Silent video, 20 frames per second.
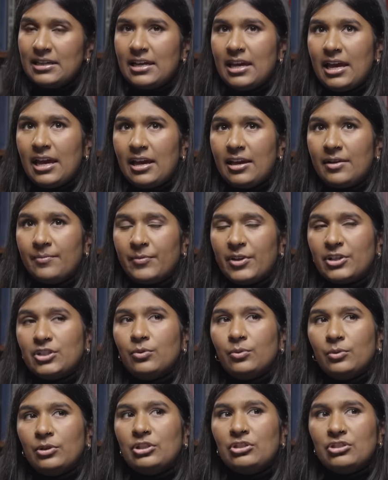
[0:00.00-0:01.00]
Um, I don't
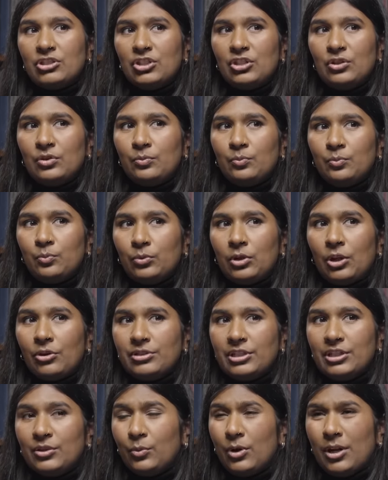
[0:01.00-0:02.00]
want to use too
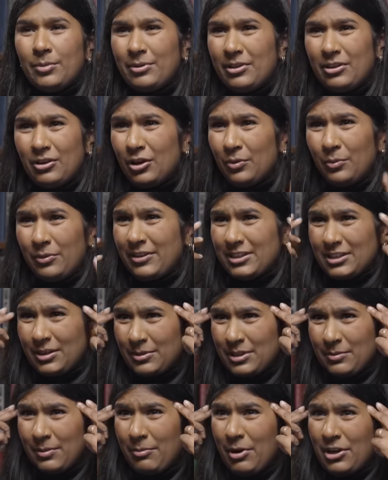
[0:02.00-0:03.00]
loaded a word, but the only one that's
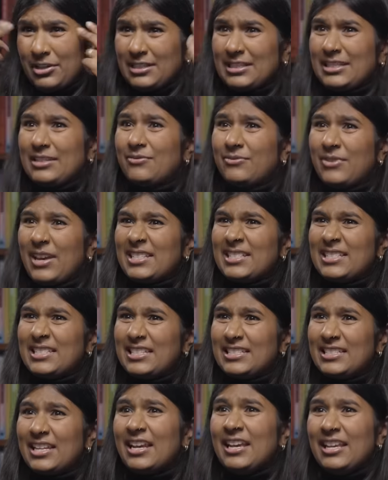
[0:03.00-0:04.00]
coming to my mind is
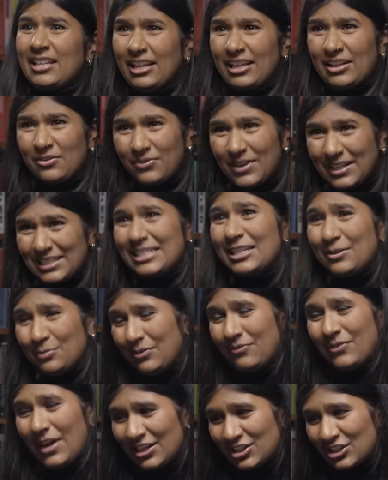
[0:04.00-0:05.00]
infested. Like infested
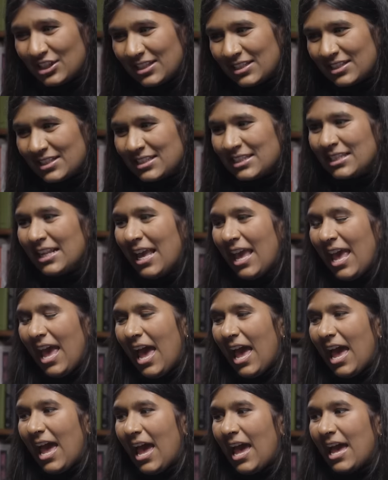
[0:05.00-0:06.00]
with fascists.
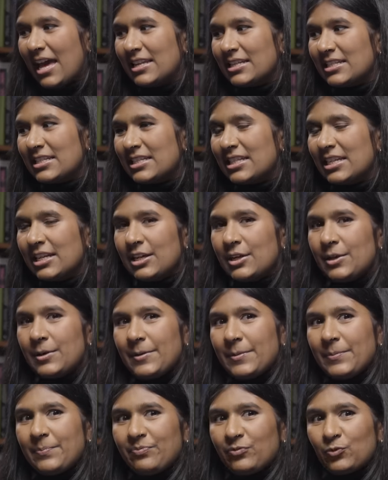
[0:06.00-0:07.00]
And...
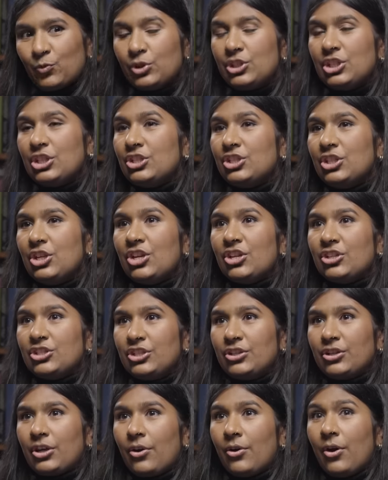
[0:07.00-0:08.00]
what do you do? Do
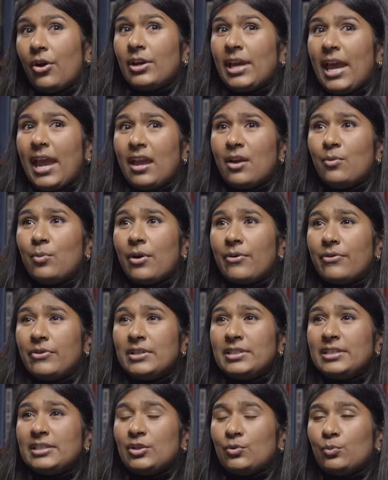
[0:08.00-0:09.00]
you go, okay, well,
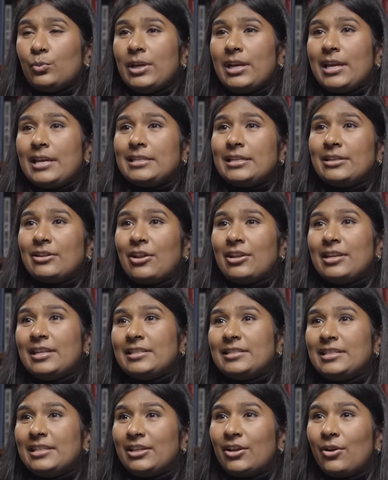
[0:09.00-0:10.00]
this is a weird and
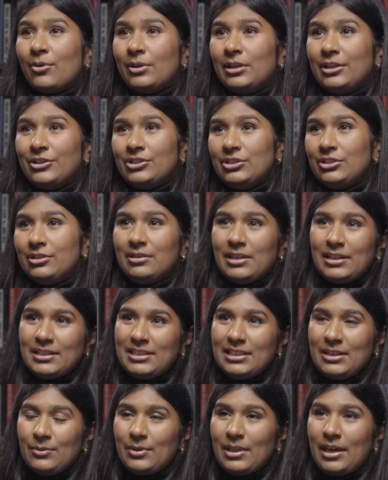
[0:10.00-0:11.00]
uneasy coalition. Let's
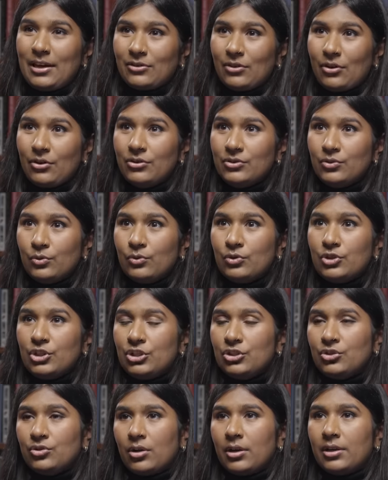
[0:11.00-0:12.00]
right. see where that goes. Or do
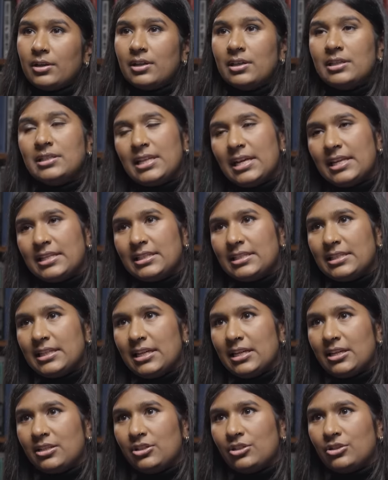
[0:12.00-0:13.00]
you try and contest
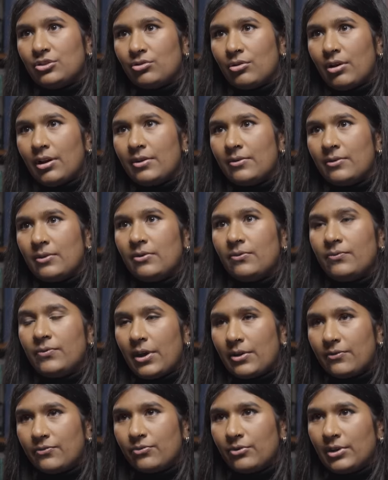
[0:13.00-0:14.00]
it? Do you try and
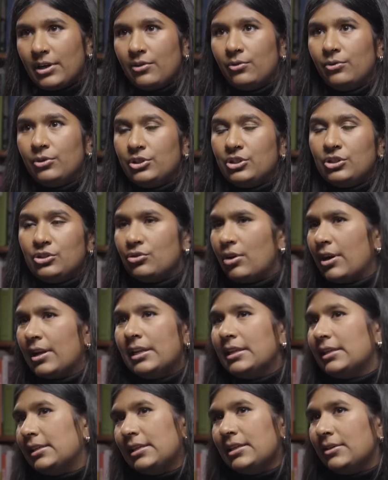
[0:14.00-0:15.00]
fight for it? Or do you try
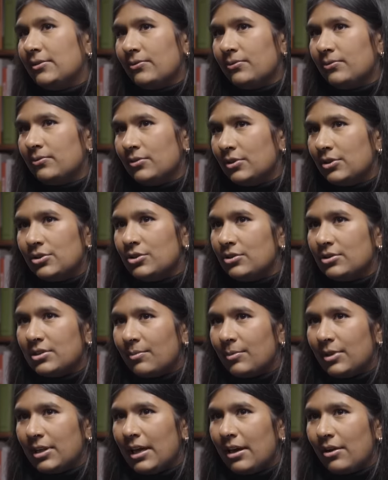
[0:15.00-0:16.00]
and leave and do
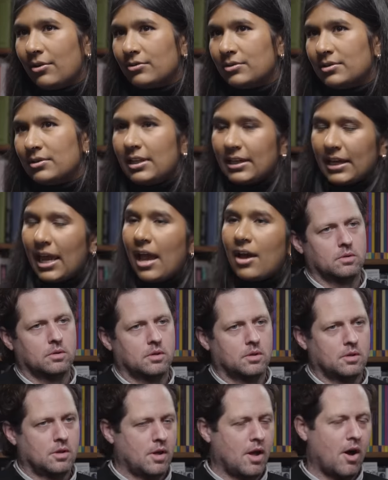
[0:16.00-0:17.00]
something else? Like so how,
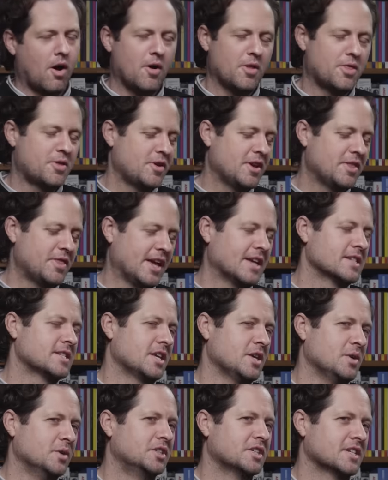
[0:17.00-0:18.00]
how does the all leftist three things
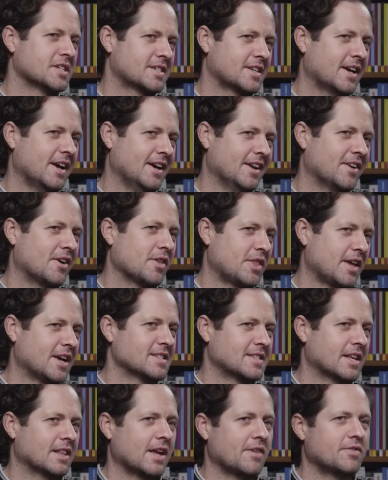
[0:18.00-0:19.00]
respond? That you just said are
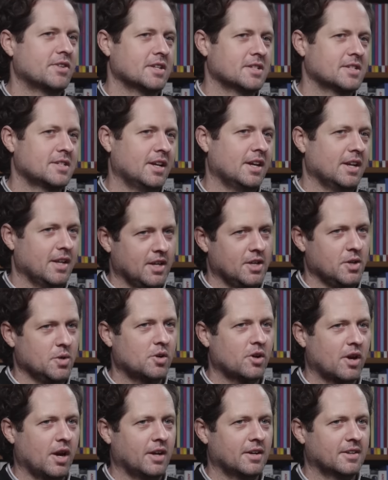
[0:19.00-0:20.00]
things that leftists did in
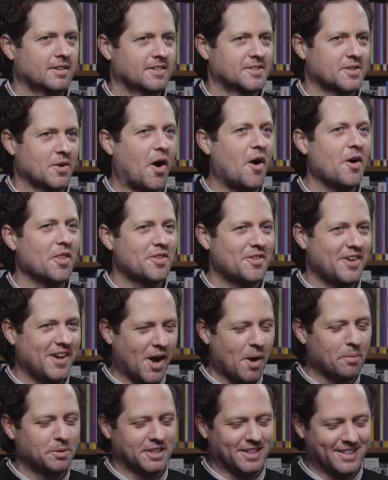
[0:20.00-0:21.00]
Ukraine. So all three
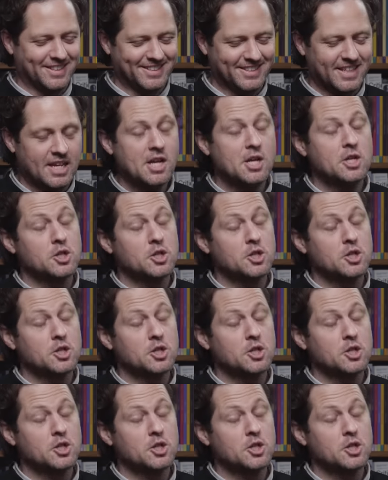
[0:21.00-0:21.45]
options.